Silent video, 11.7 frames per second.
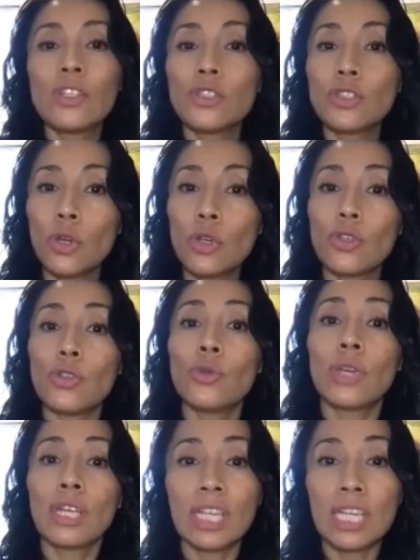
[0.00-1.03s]
So you
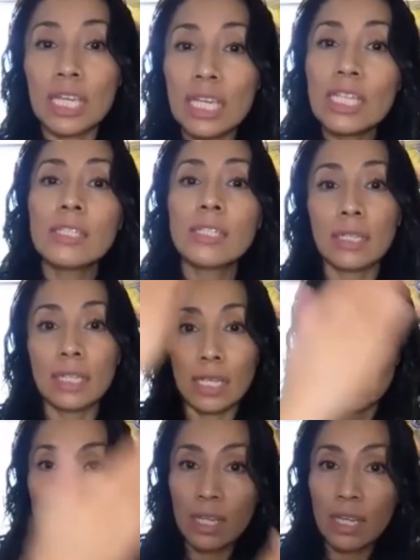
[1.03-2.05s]
can
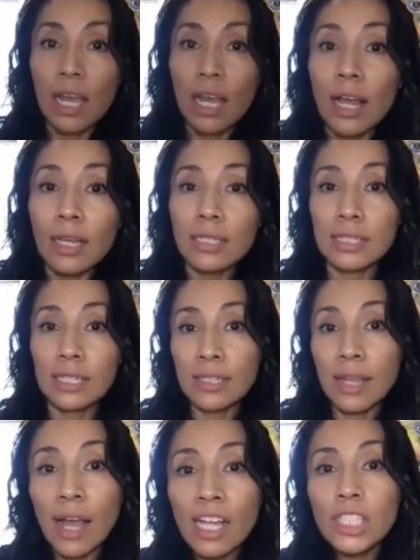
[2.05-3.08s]
easily
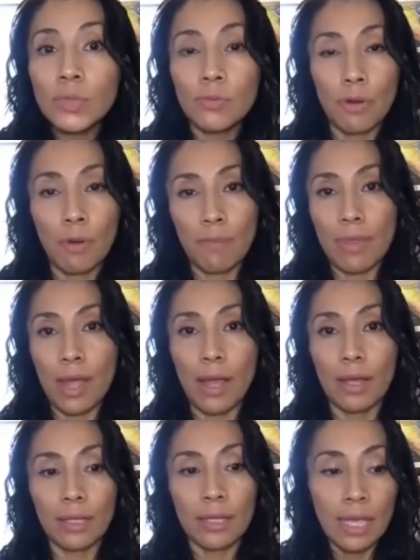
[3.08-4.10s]
detach from
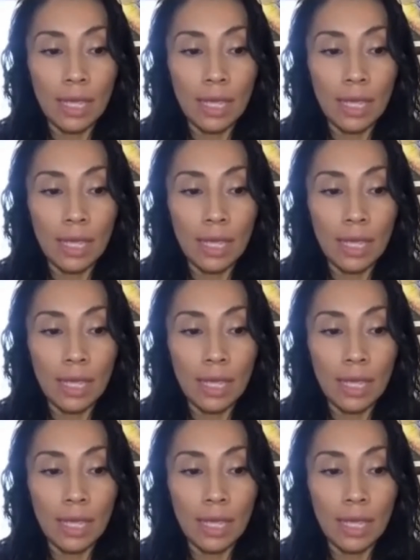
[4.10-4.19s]
that,